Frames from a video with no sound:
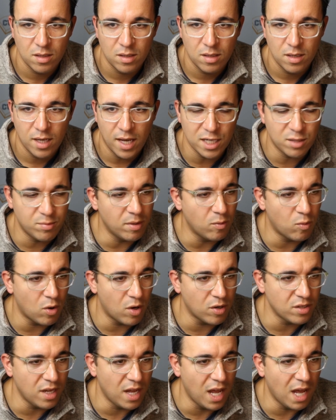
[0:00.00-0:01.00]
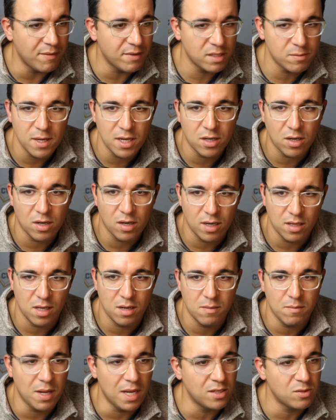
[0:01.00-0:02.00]
Hedgeman worked to have a speaker, and
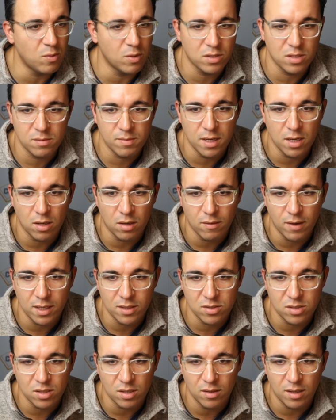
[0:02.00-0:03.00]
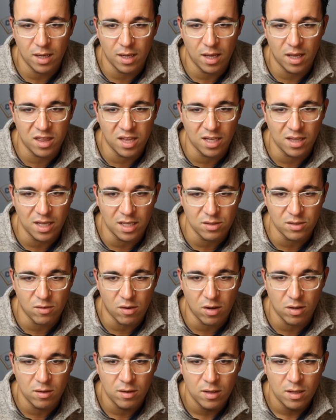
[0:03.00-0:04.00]
then Bates was the speaker, right? So I think that's
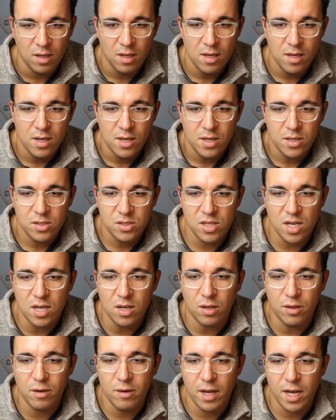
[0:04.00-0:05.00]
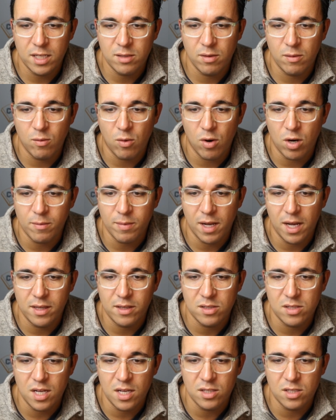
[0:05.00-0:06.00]
wrong. See, although Hedgeman worked behind the
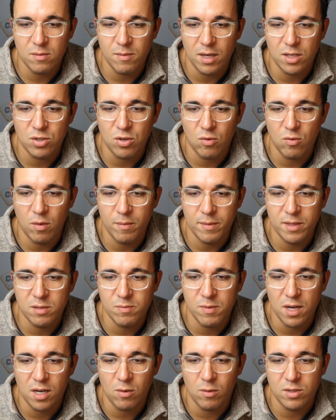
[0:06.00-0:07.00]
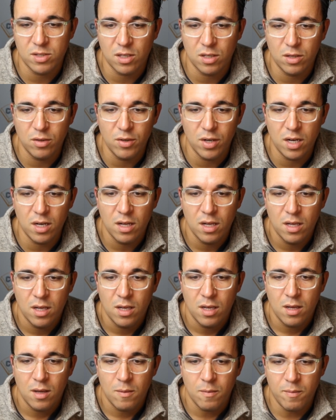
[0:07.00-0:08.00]
scenes to make sure a woman speaker was included,
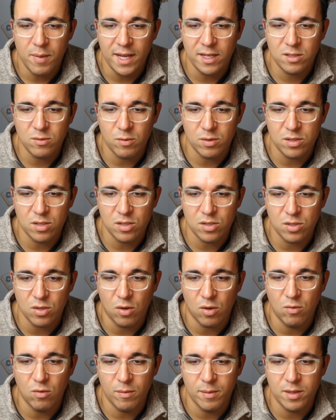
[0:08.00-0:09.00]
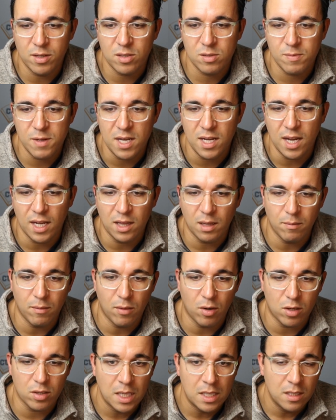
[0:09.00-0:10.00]
Bates was the sole woman to speak at the march.